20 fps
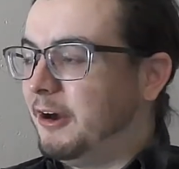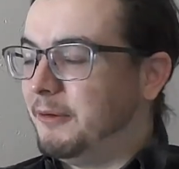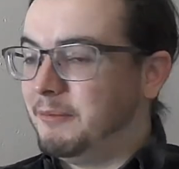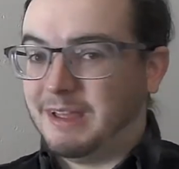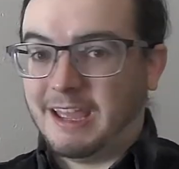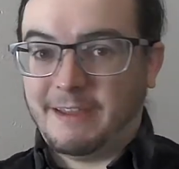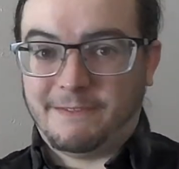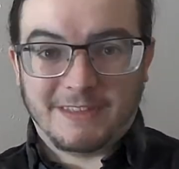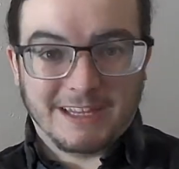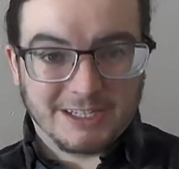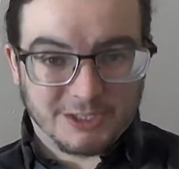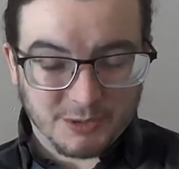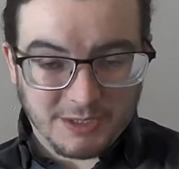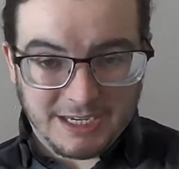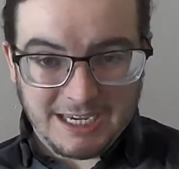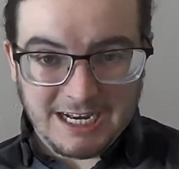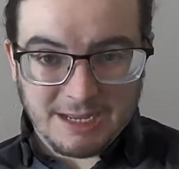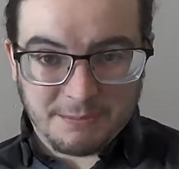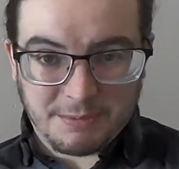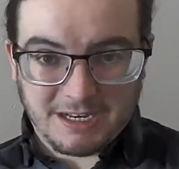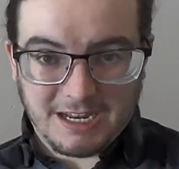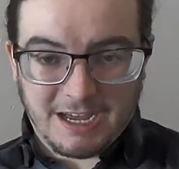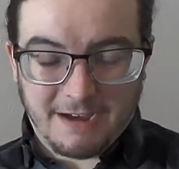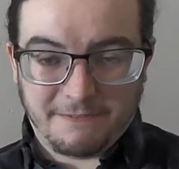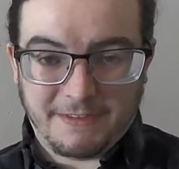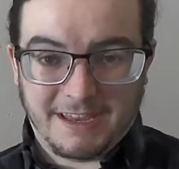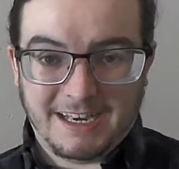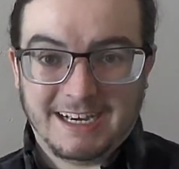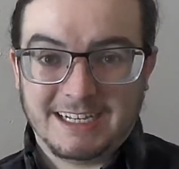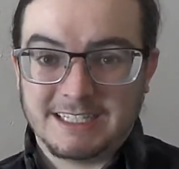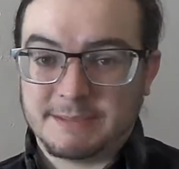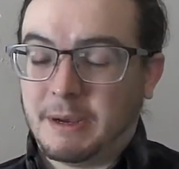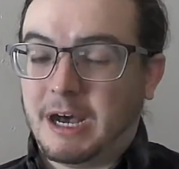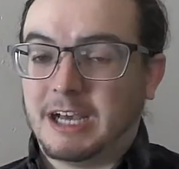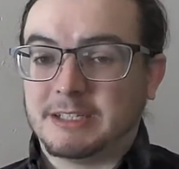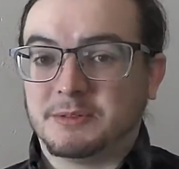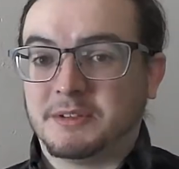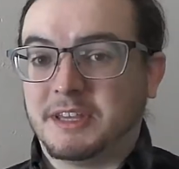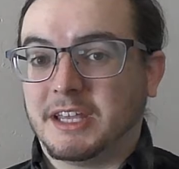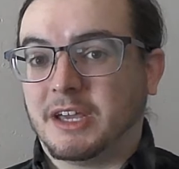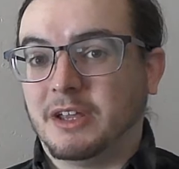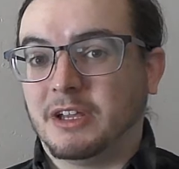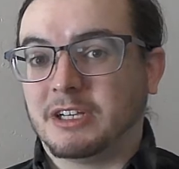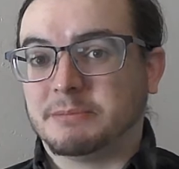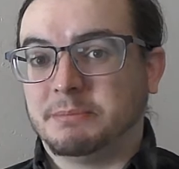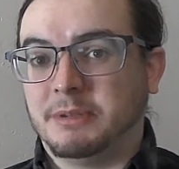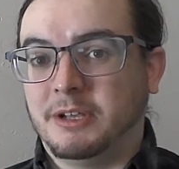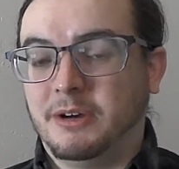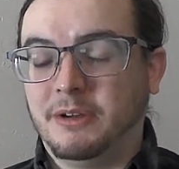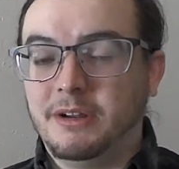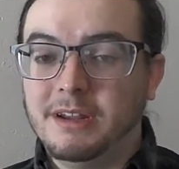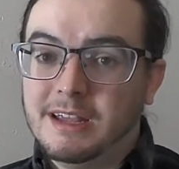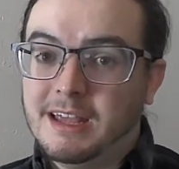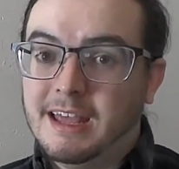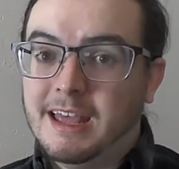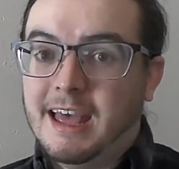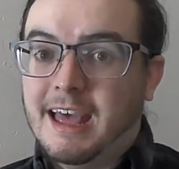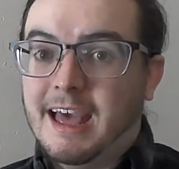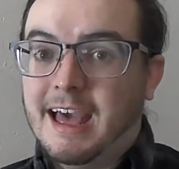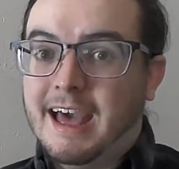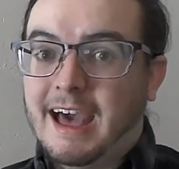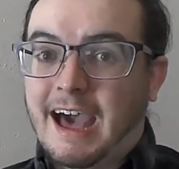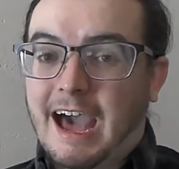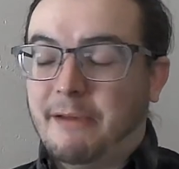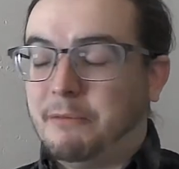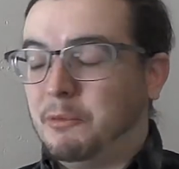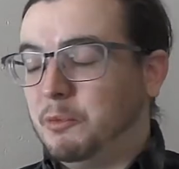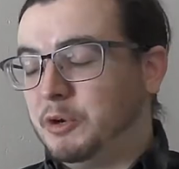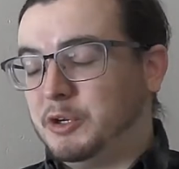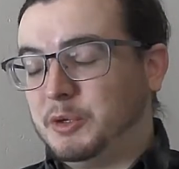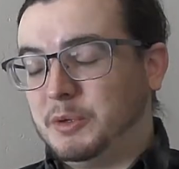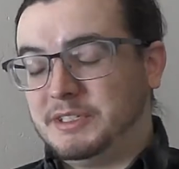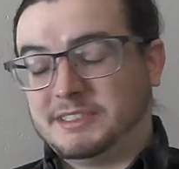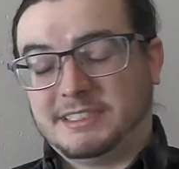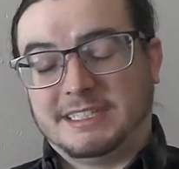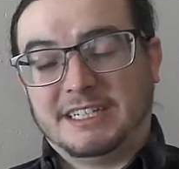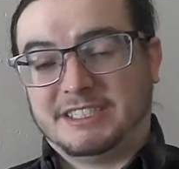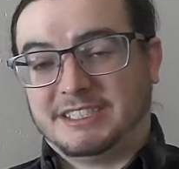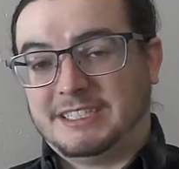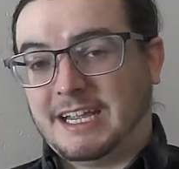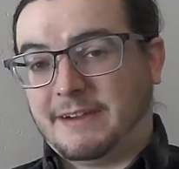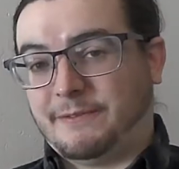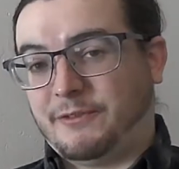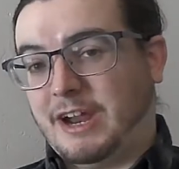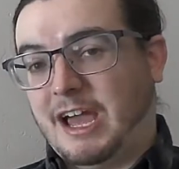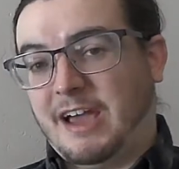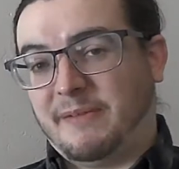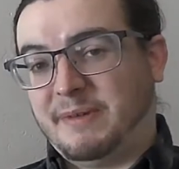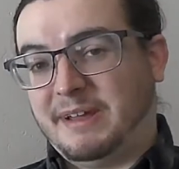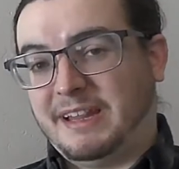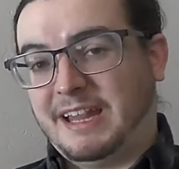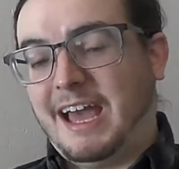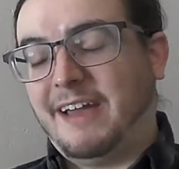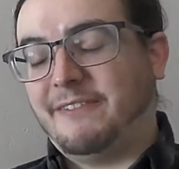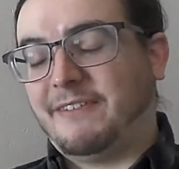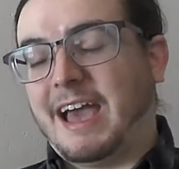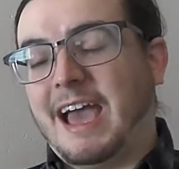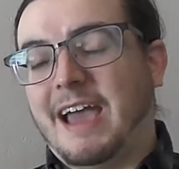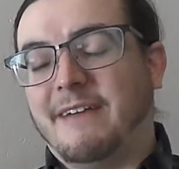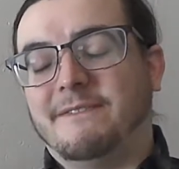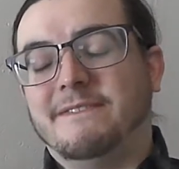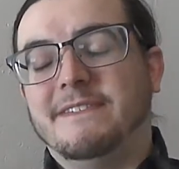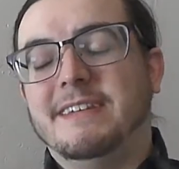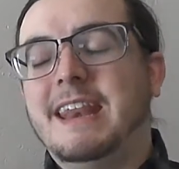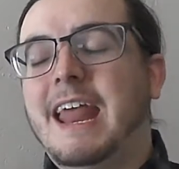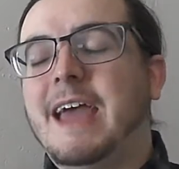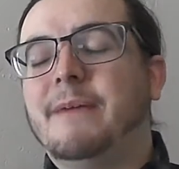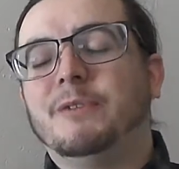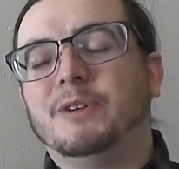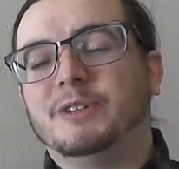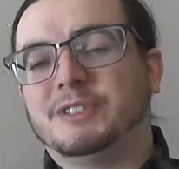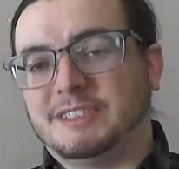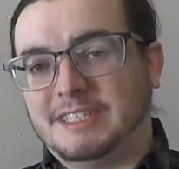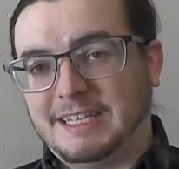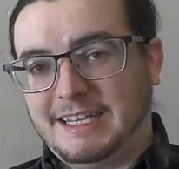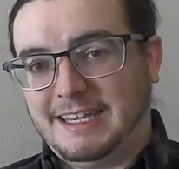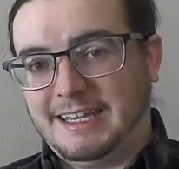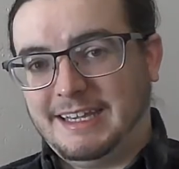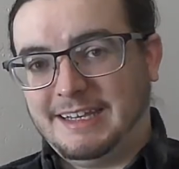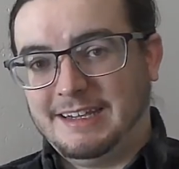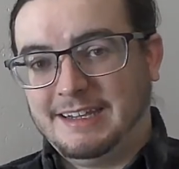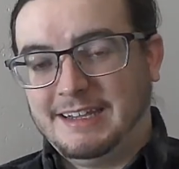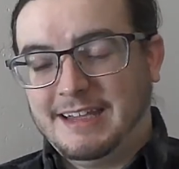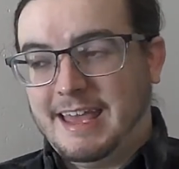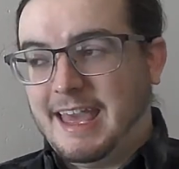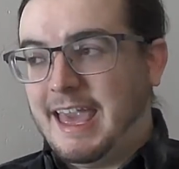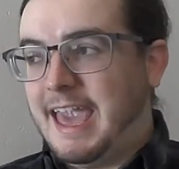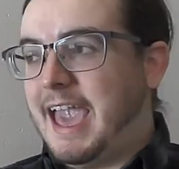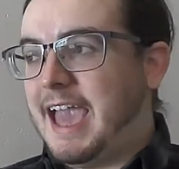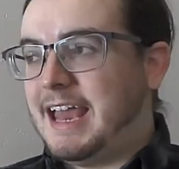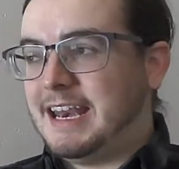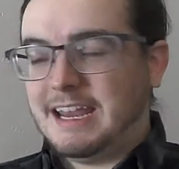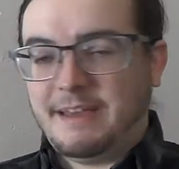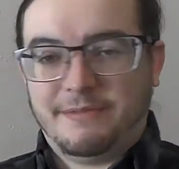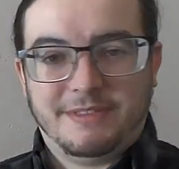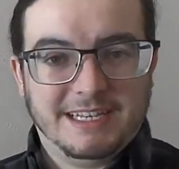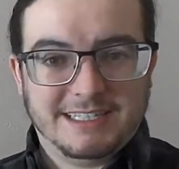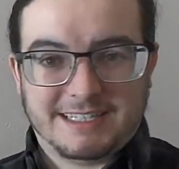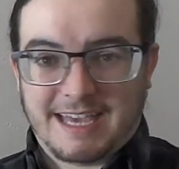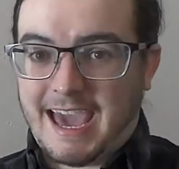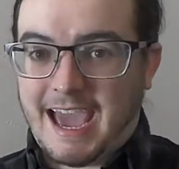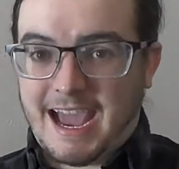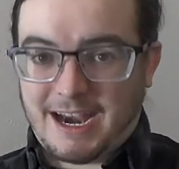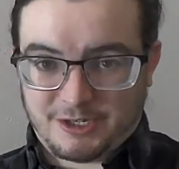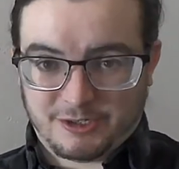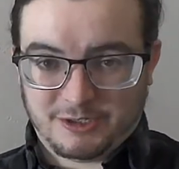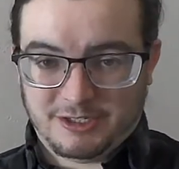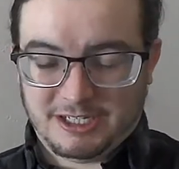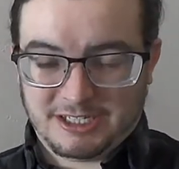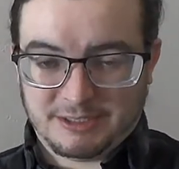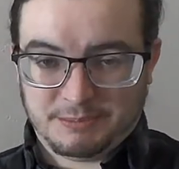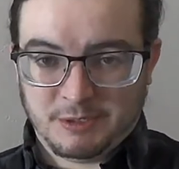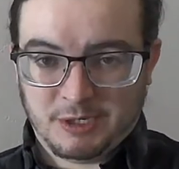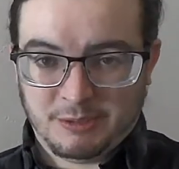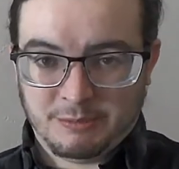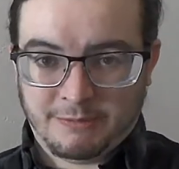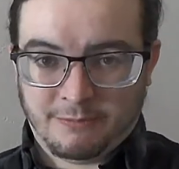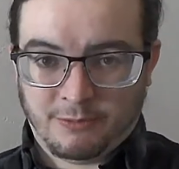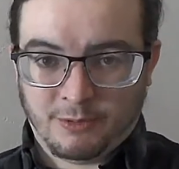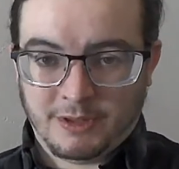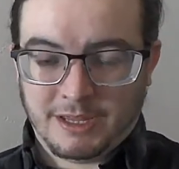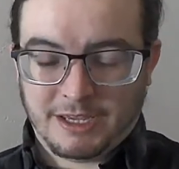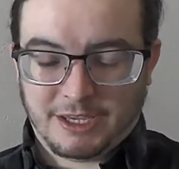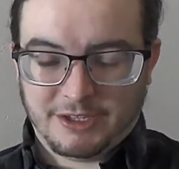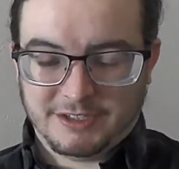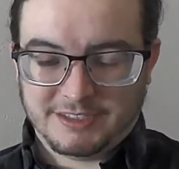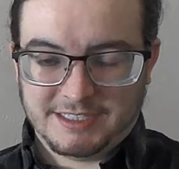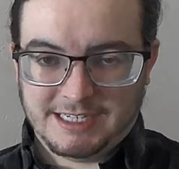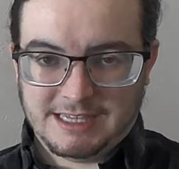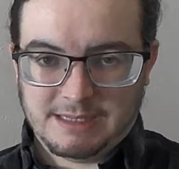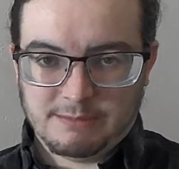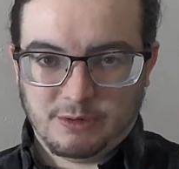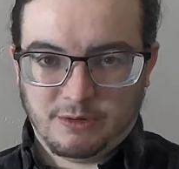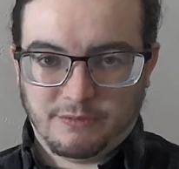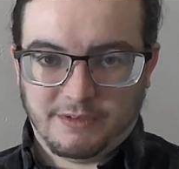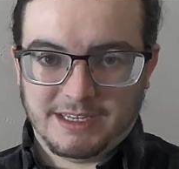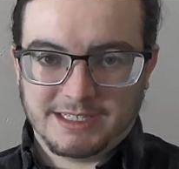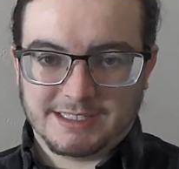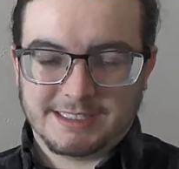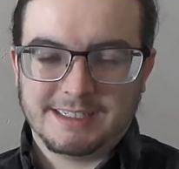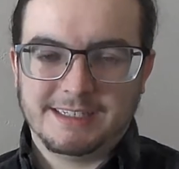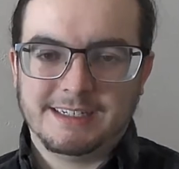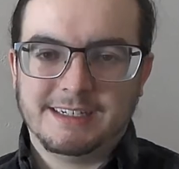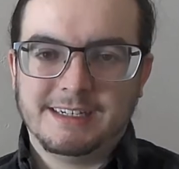If they do heat up enough, it is possible they could explode. I've been doing stage tech for half my life. I've never seen any of these actually explode before like you see in the movies.